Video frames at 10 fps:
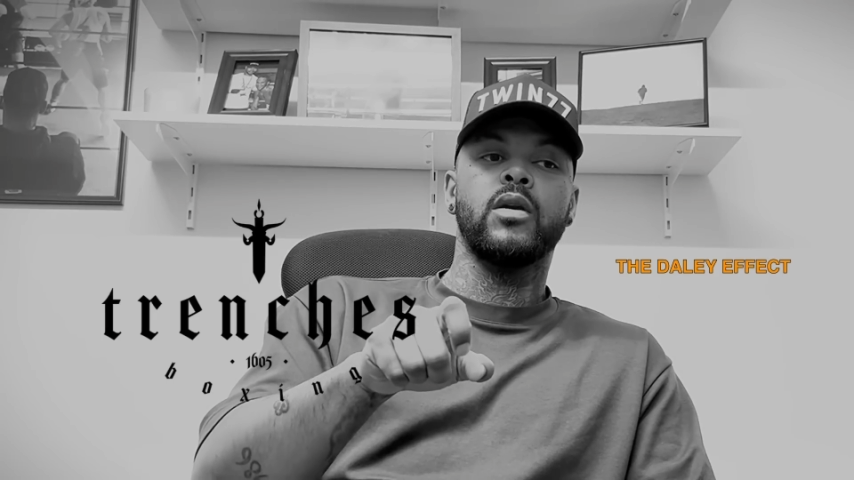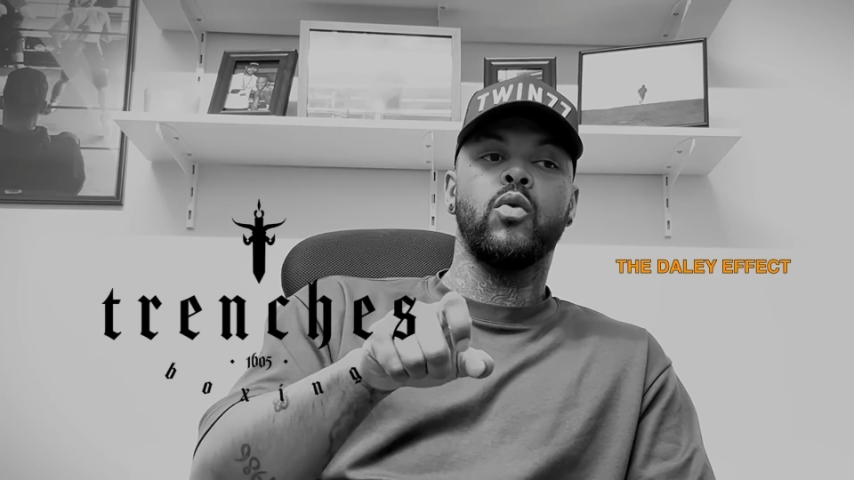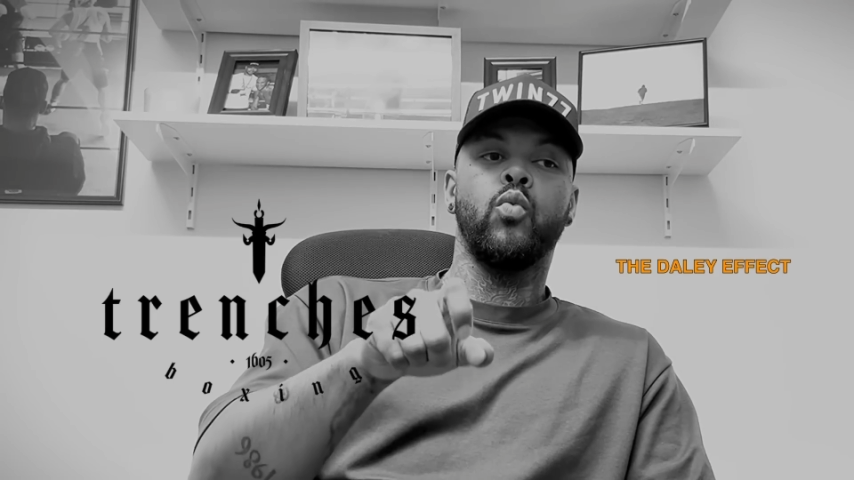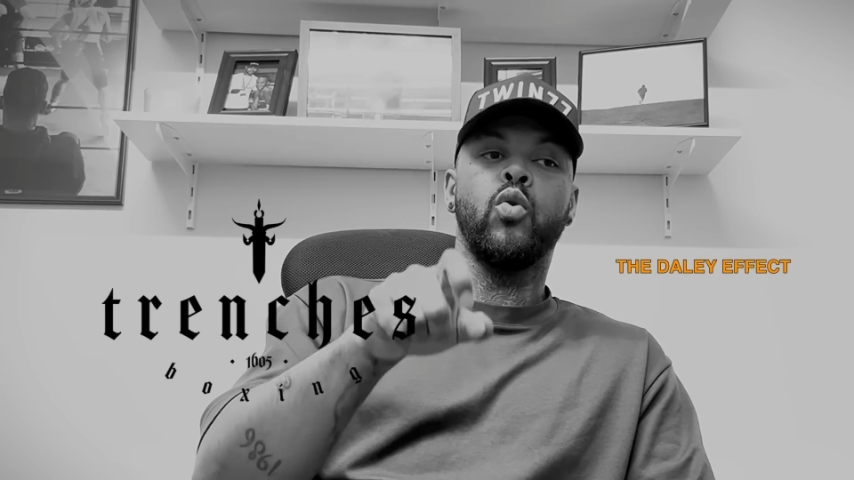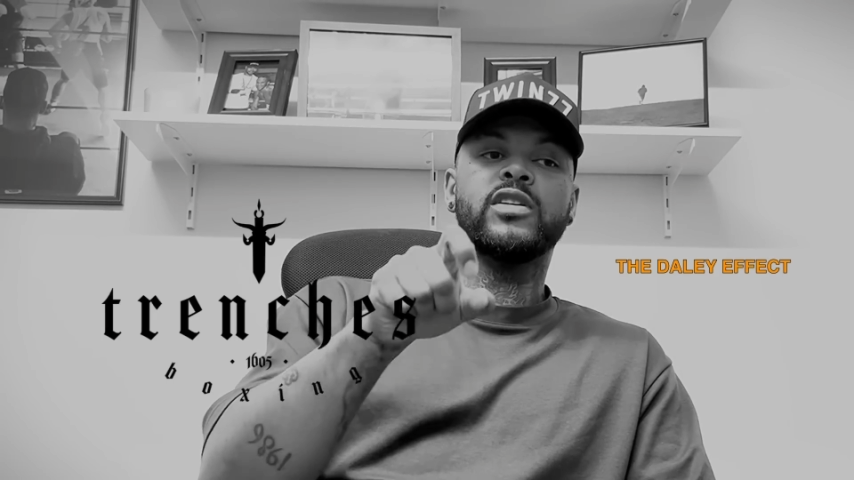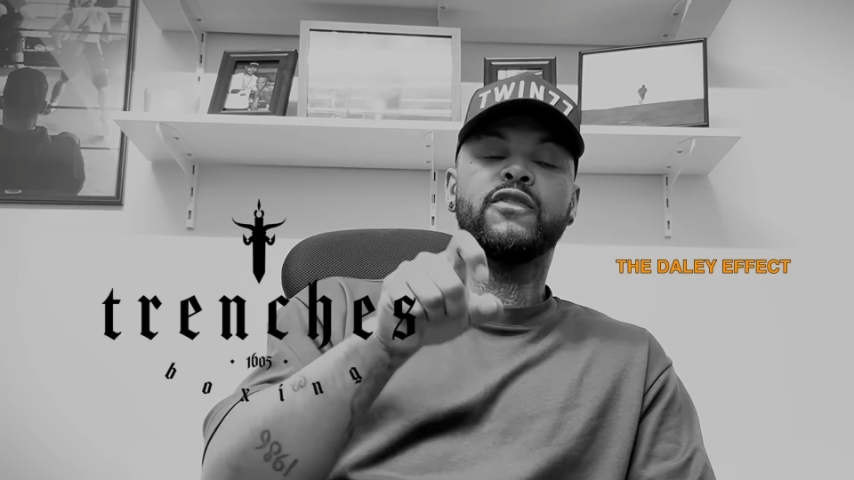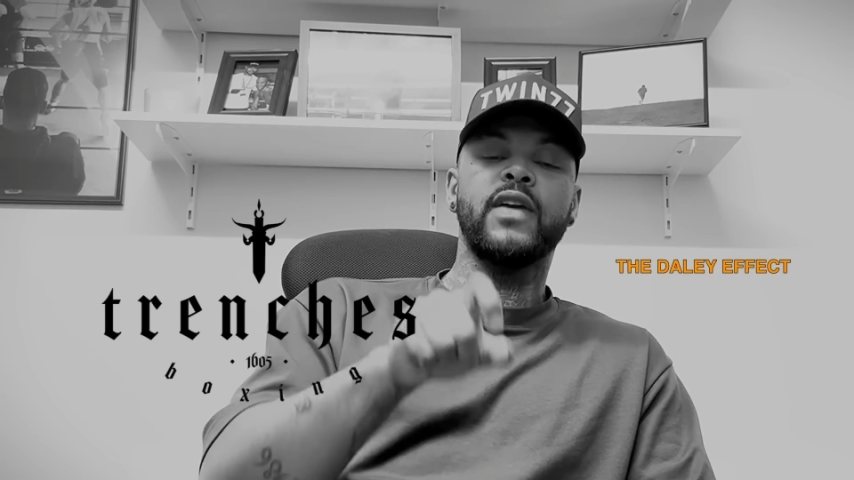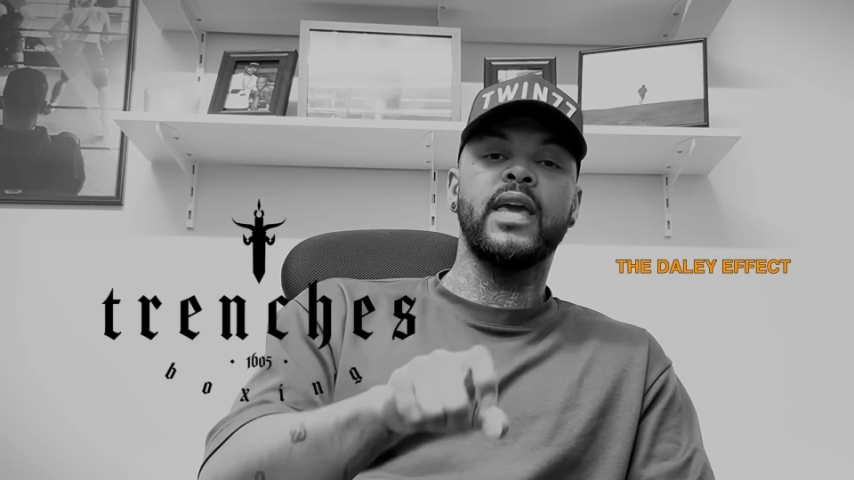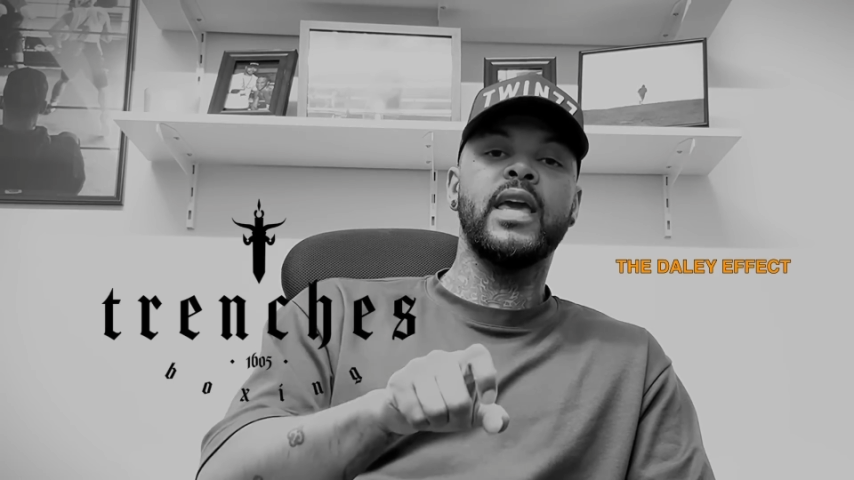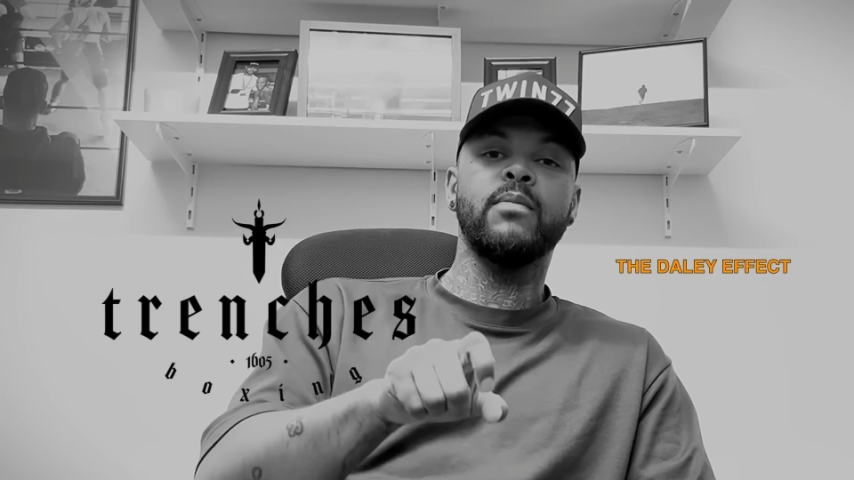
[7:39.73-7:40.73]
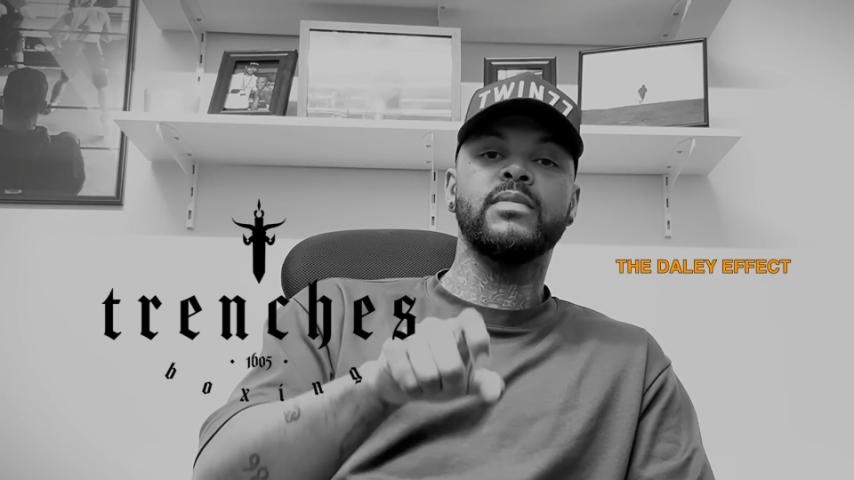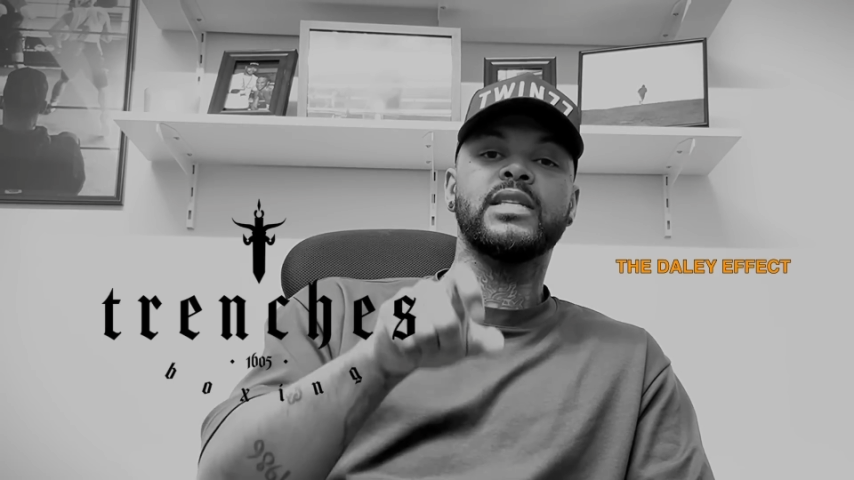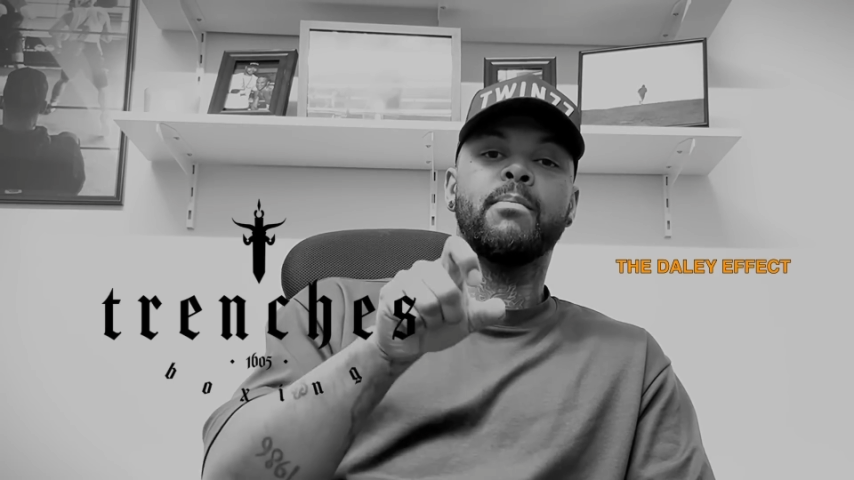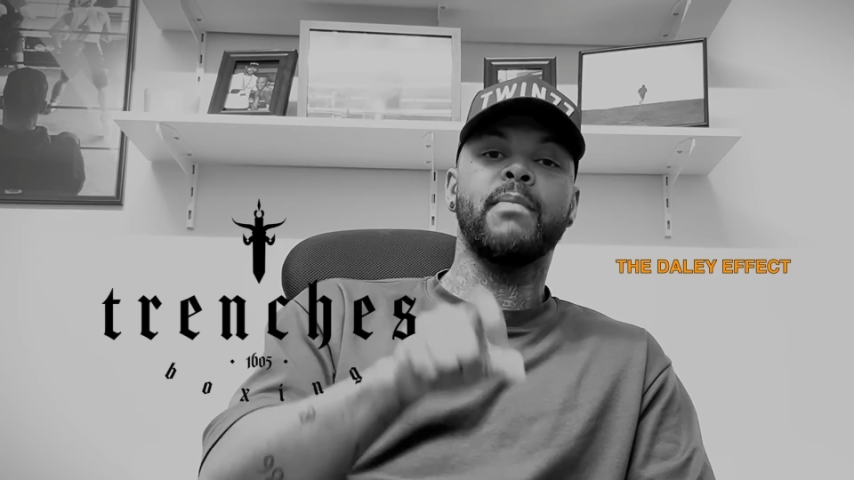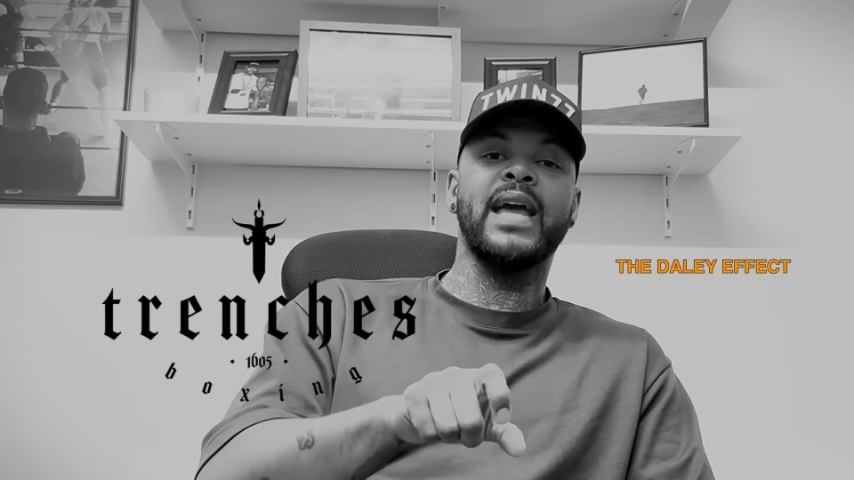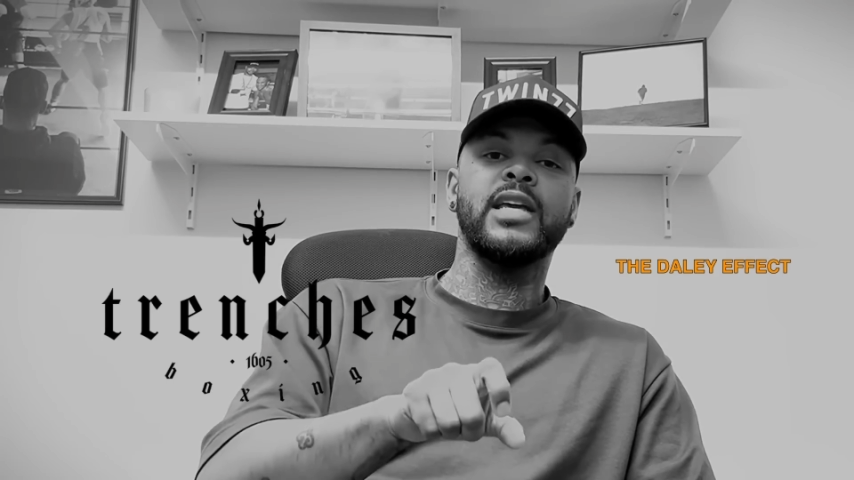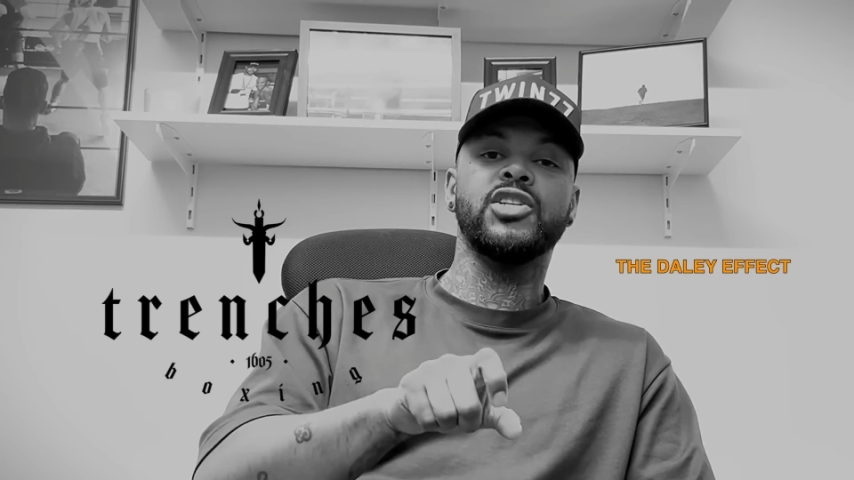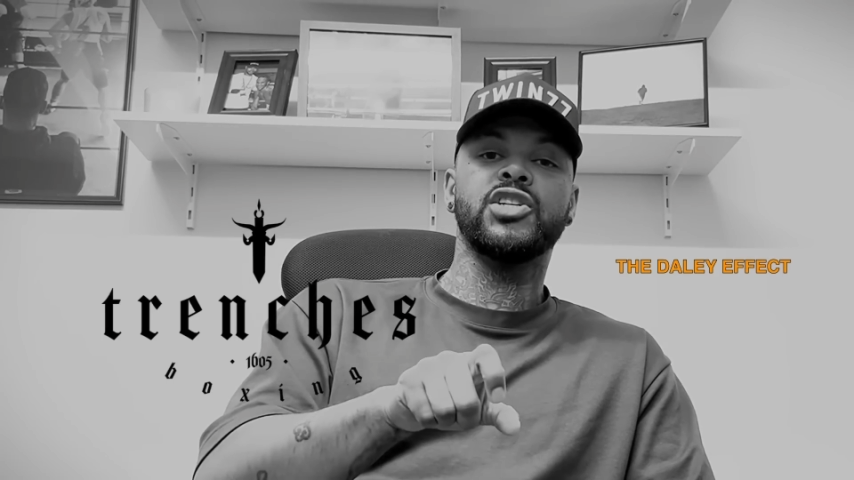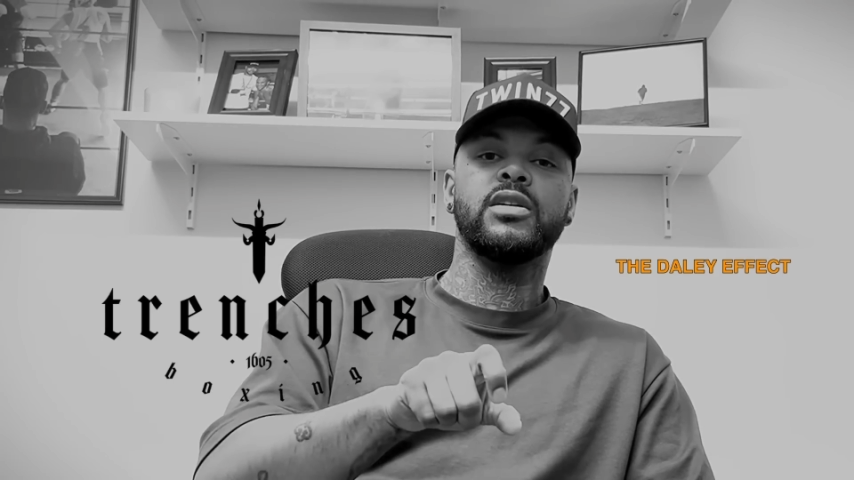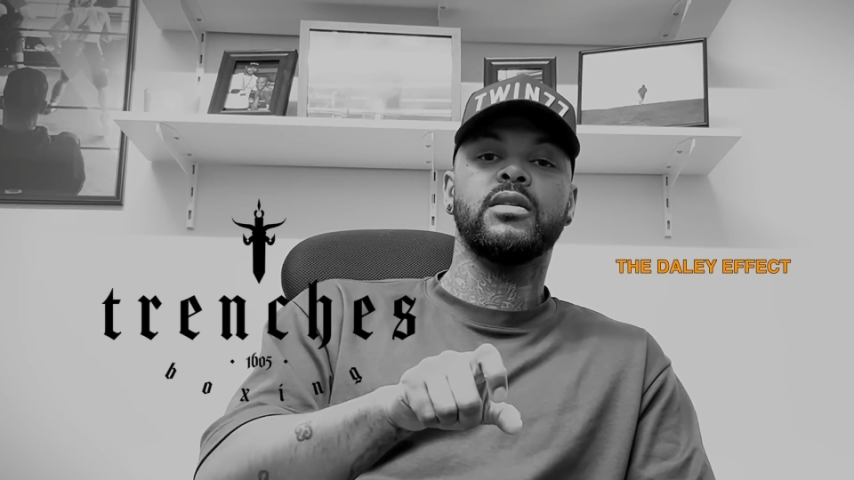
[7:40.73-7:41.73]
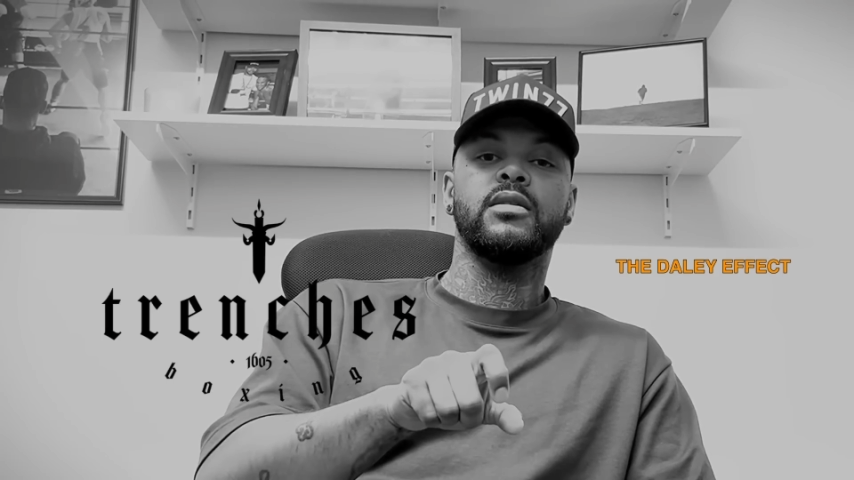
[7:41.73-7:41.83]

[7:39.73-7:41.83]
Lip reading: was for him to manage